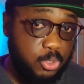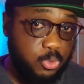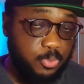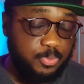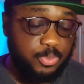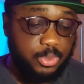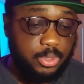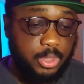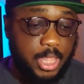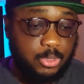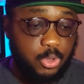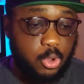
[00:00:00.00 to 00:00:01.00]
to.
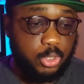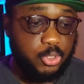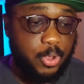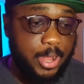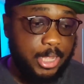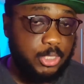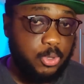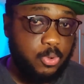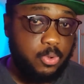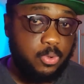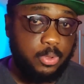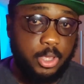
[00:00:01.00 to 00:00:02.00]
That's where you're going to connect
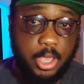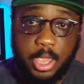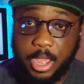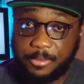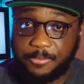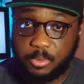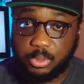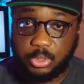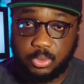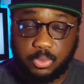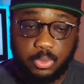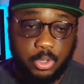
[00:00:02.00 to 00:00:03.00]
your headphones
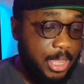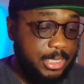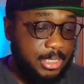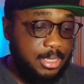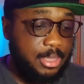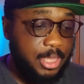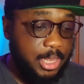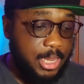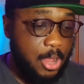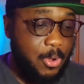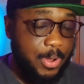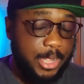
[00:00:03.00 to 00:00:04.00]
to. It is the thing
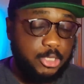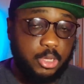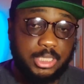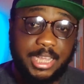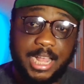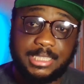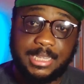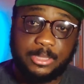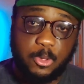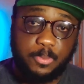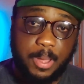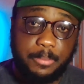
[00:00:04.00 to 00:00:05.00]
that connects your entire
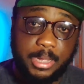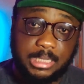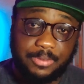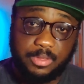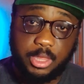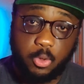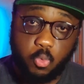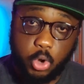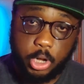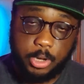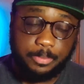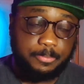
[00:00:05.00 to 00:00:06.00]
setup and makes everything
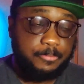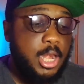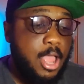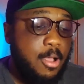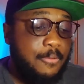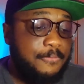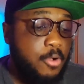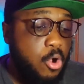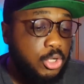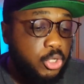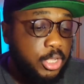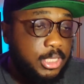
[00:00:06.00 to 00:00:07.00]
work. Now, for
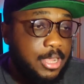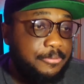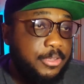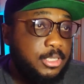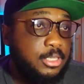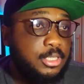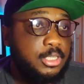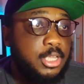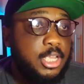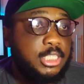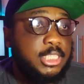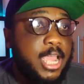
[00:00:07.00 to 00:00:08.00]
audio interfaces,
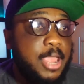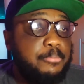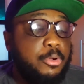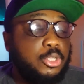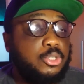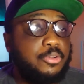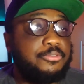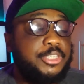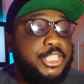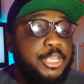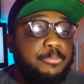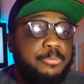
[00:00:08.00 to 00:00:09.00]
there are a bunch of
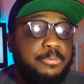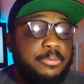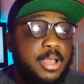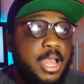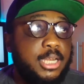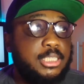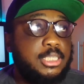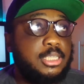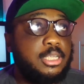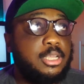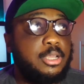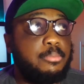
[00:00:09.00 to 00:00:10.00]
cheap and
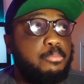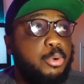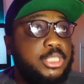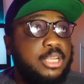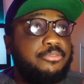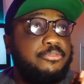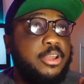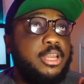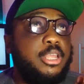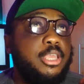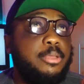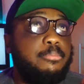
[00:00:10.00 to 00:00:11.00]

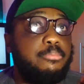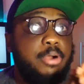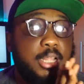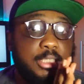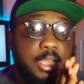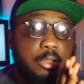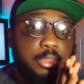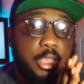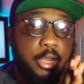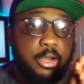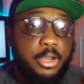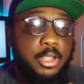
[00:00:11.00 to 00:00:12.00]
budget-friendly brands out
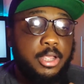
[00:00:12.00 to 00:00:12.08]
there.